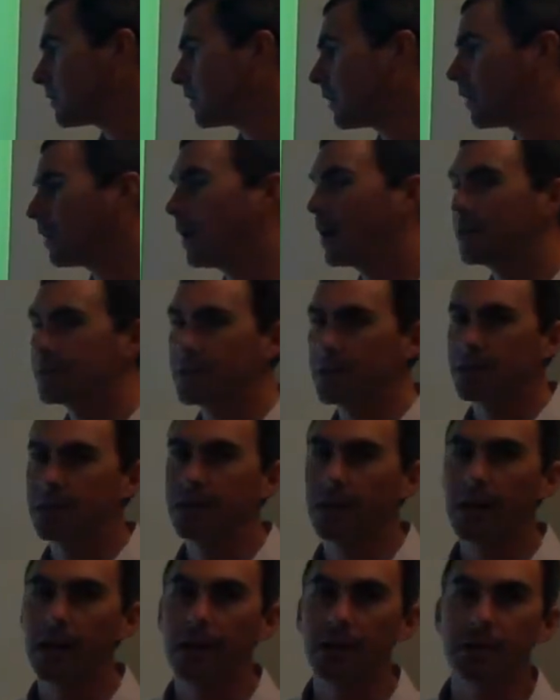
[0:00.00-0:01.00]
and the logic
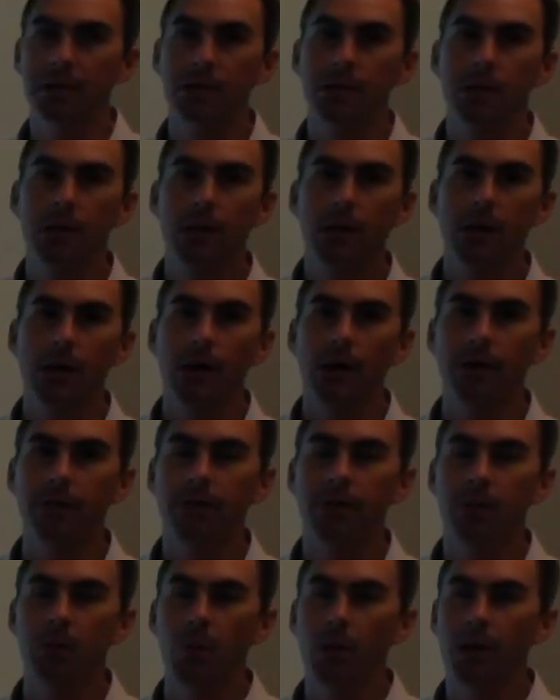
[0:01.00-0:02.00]
ties
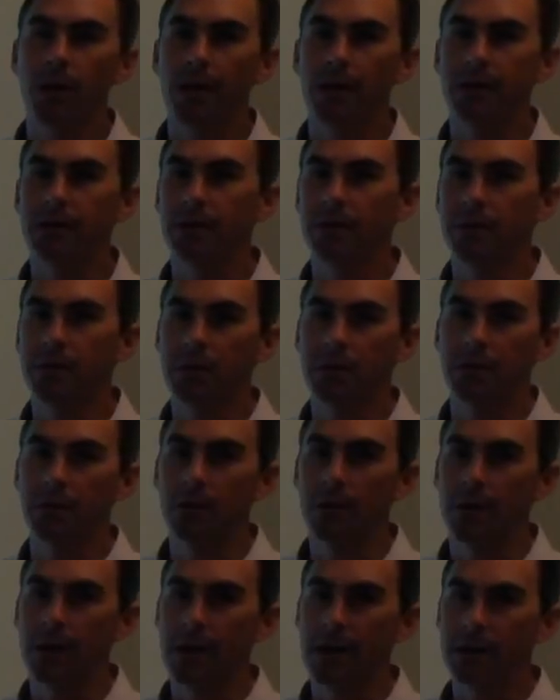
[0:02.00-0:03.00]
from one activity to
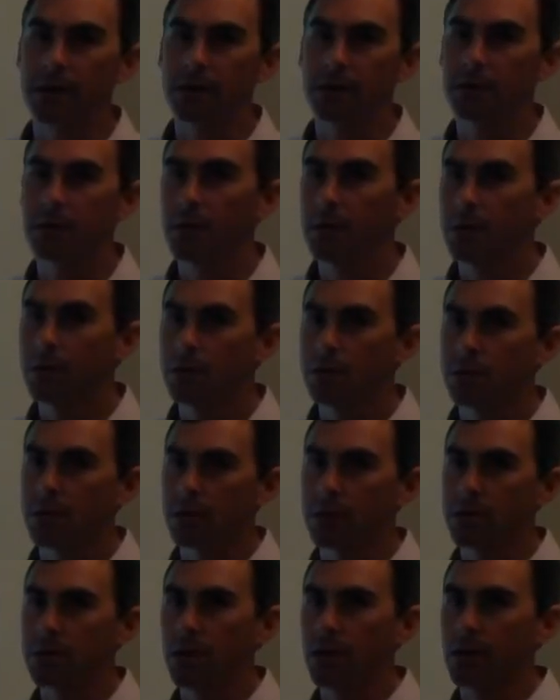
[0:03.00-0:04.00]
the next. So
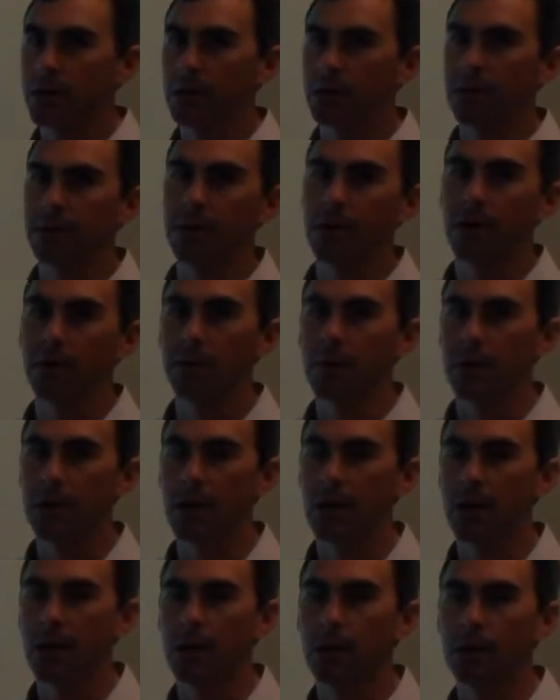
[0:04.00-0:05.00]
starting at the very
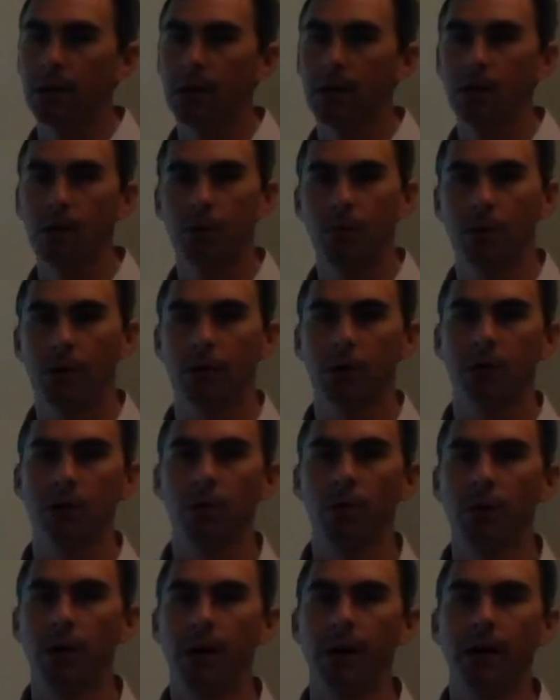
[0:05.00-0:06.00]
beginning and working
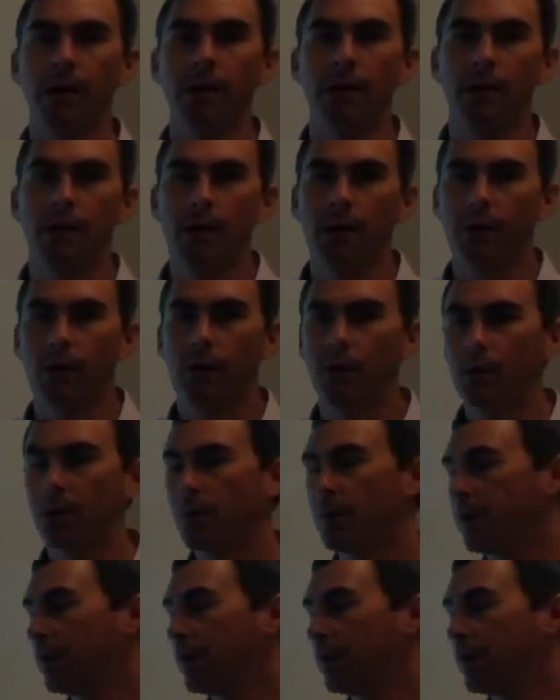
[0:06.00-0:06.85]
your way all the way